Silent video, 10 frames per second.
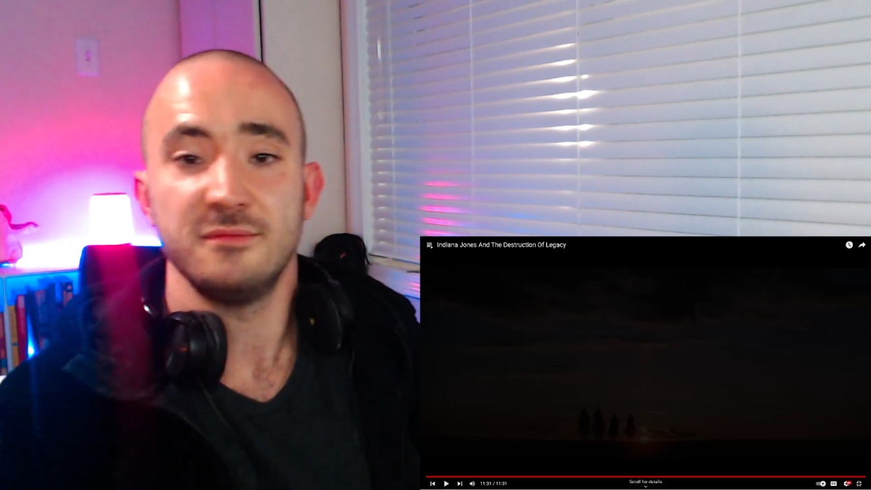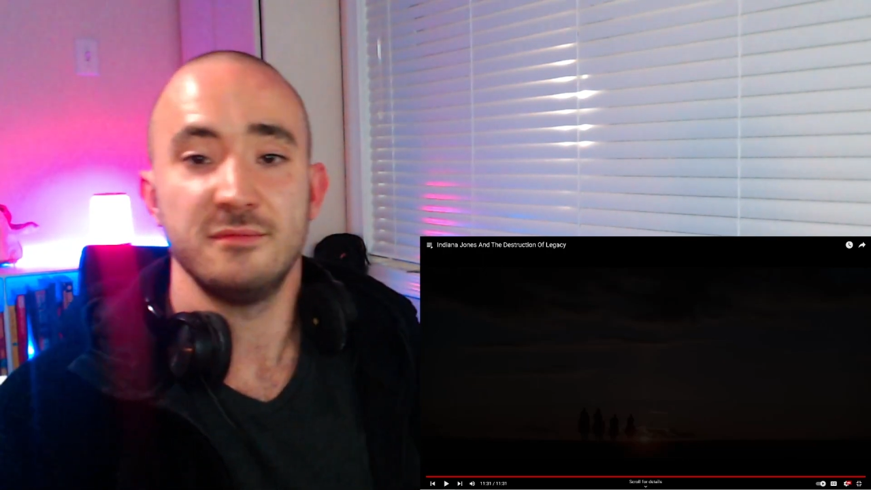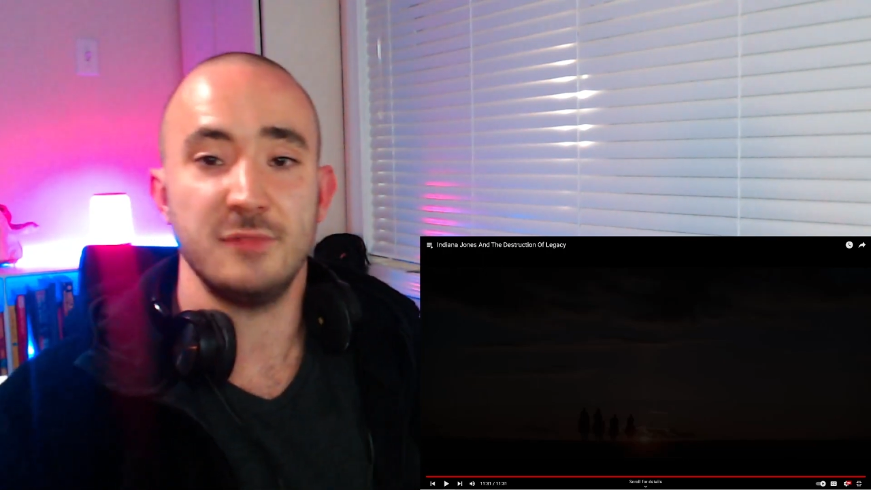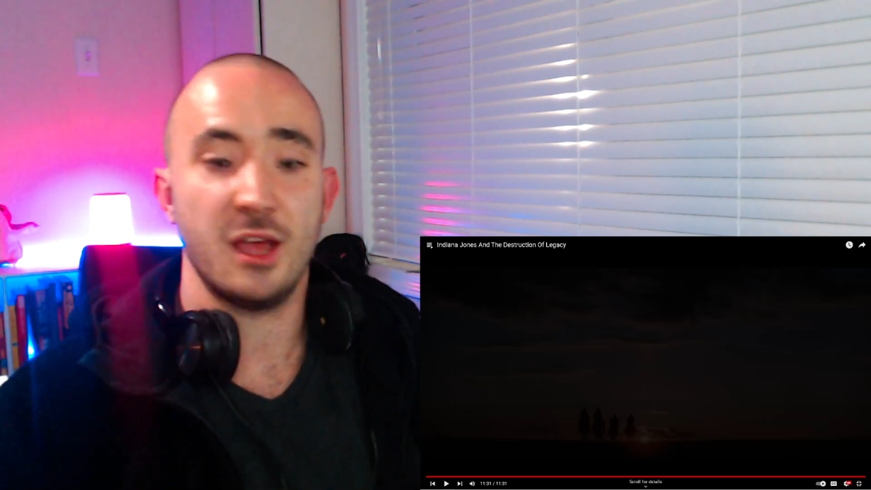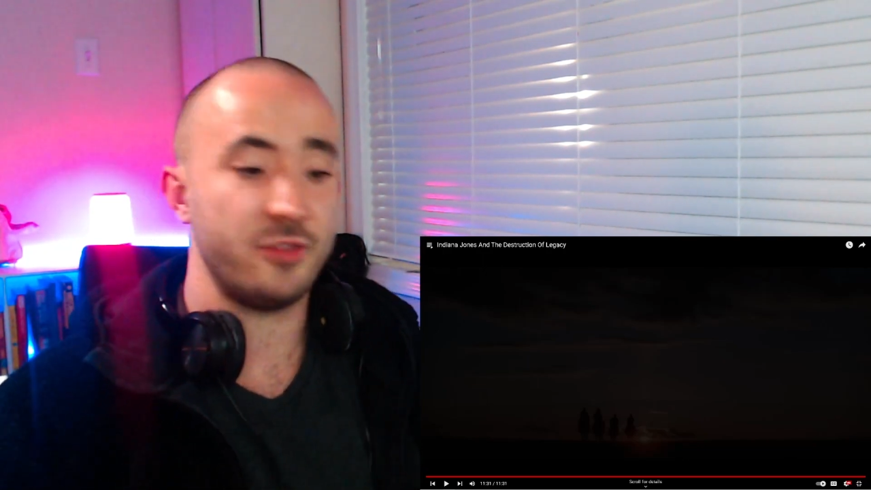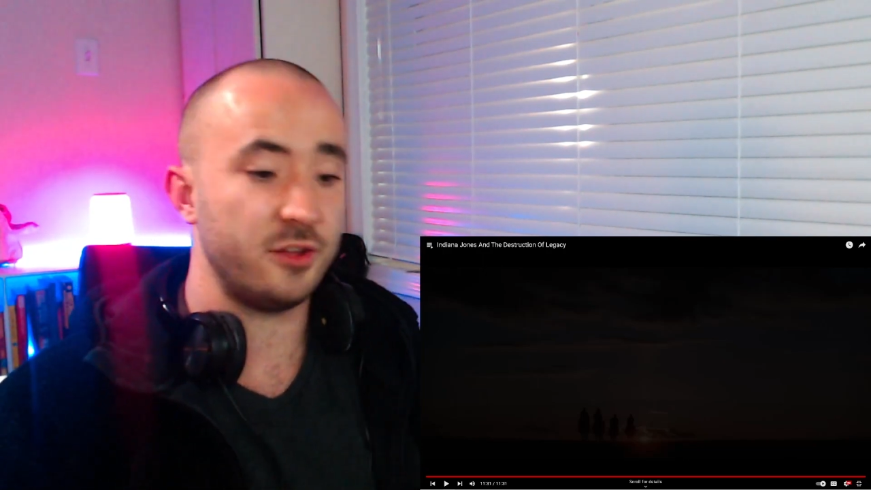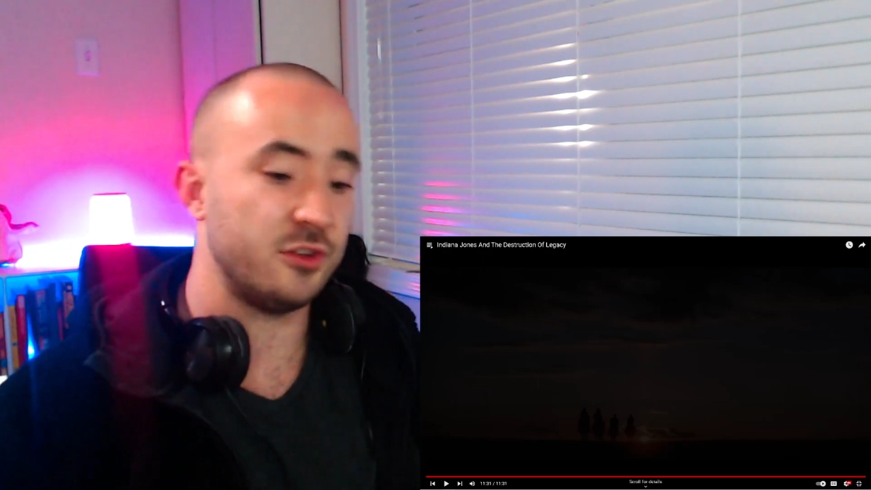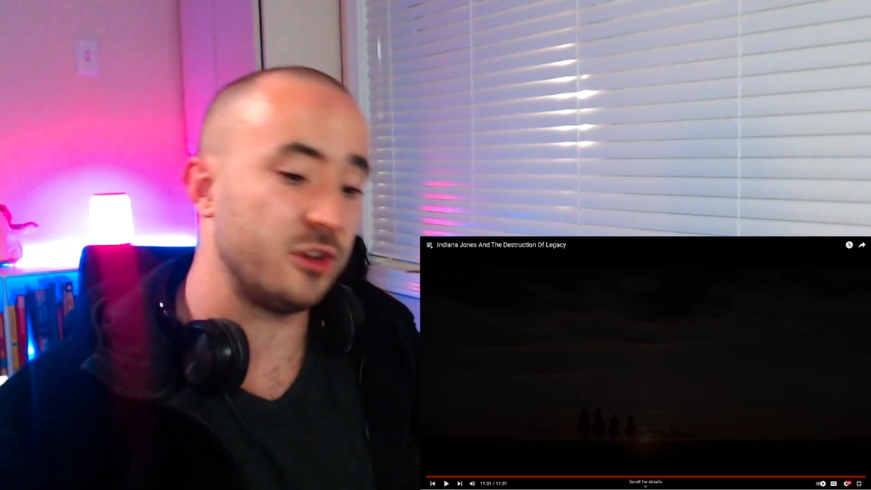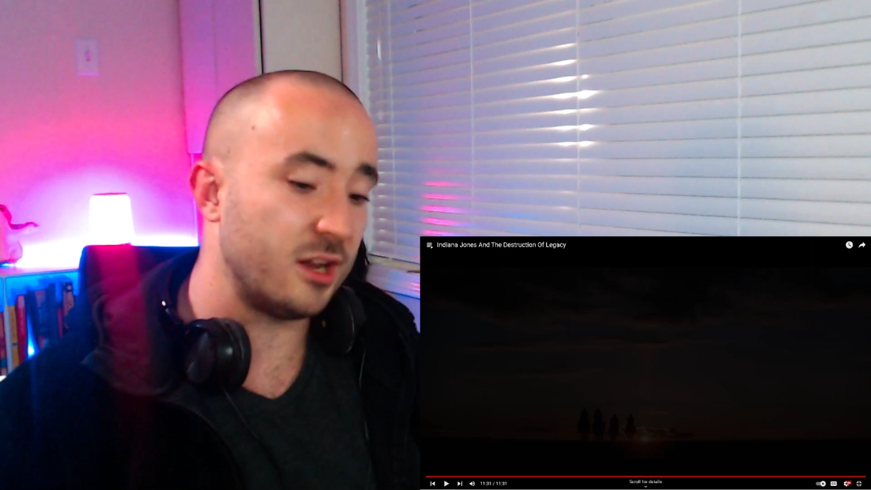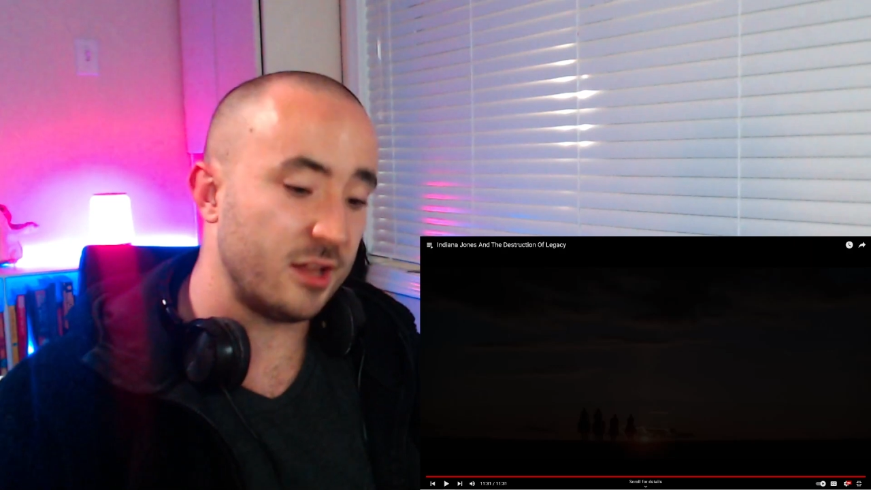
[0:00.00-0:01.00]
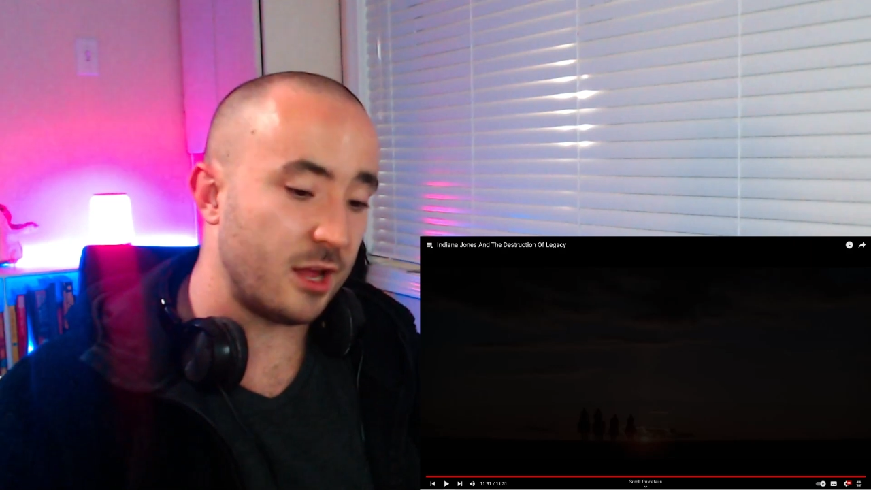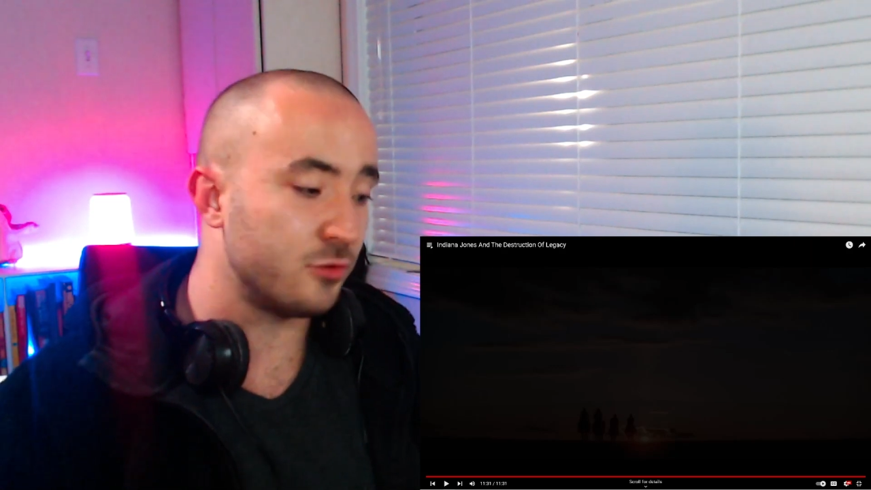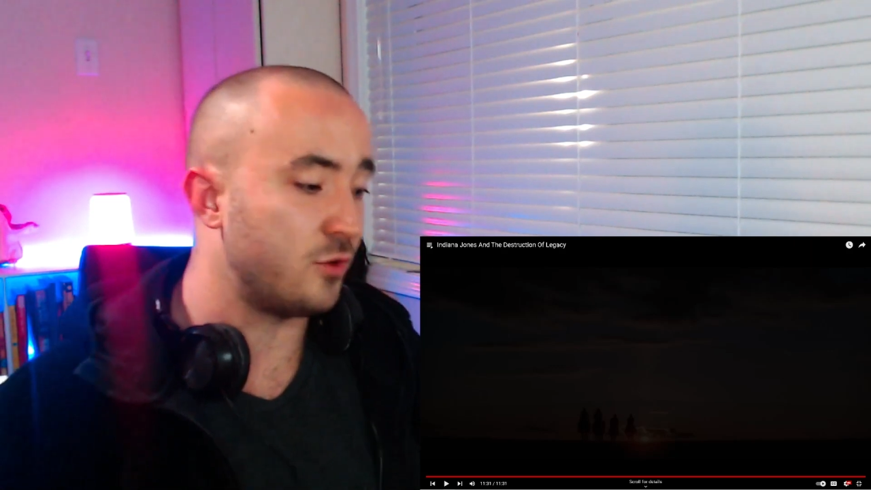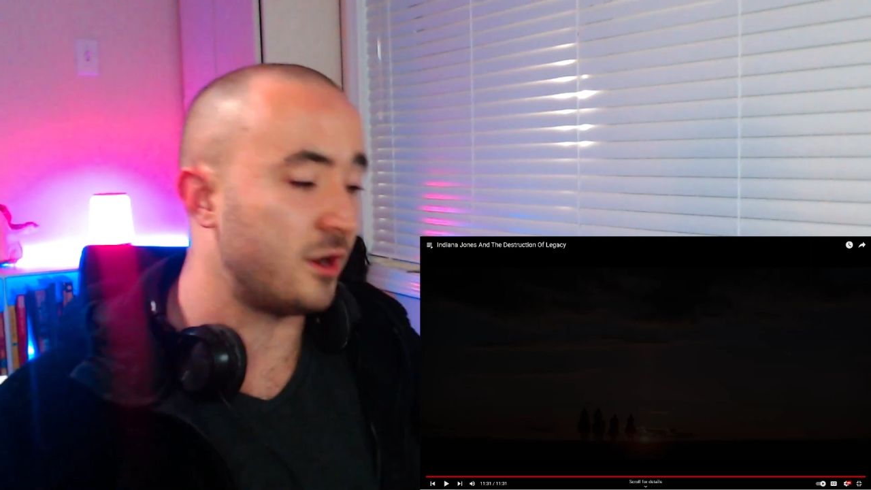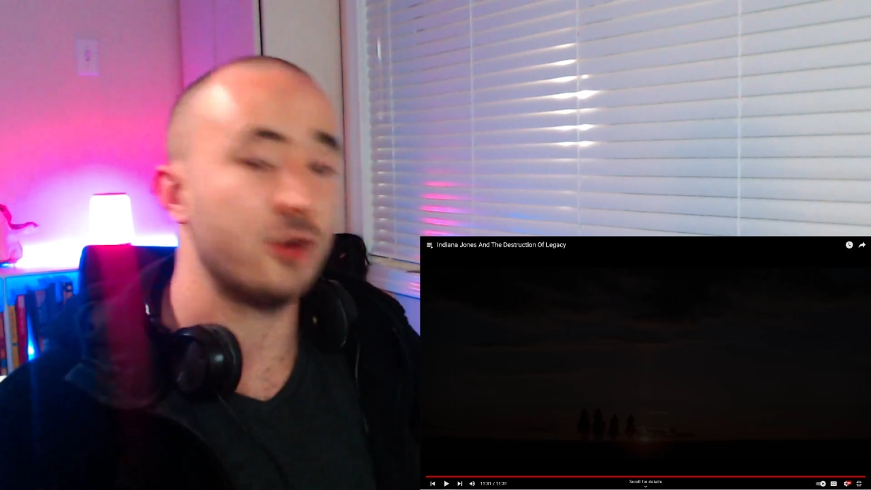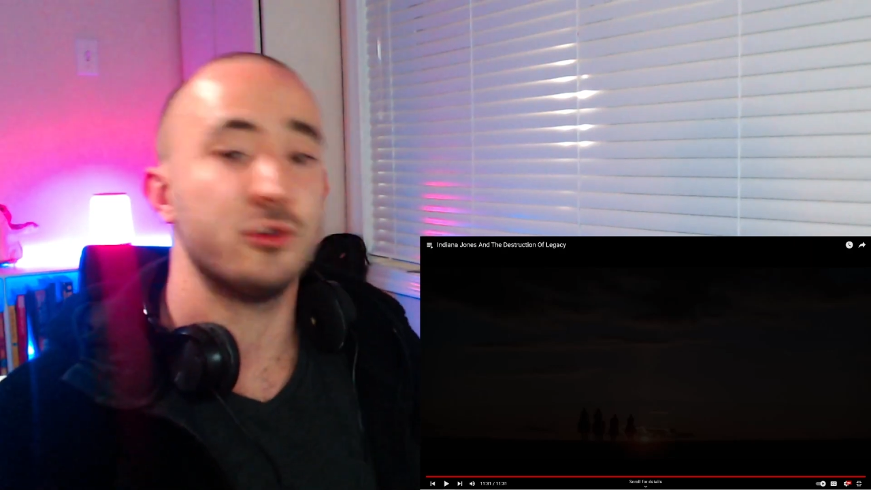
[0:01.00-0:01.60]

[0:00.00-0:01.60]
No, they're going to let her run out